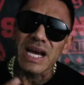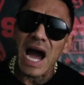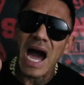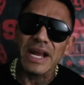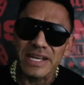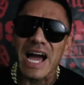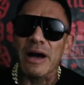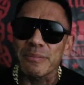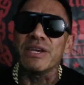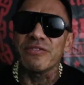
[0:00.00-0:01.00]
God
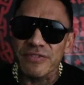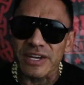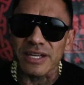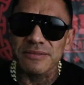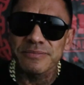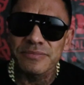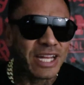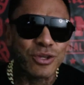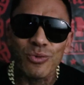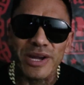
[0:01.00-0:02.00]
got me fit,
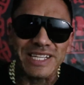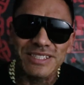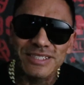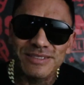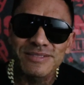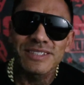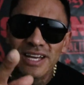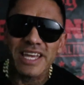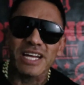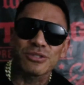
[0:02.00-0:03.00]
not the weights.
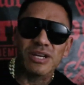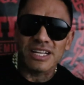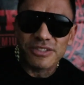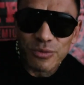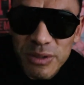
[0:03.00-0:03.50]
Catch you guys on the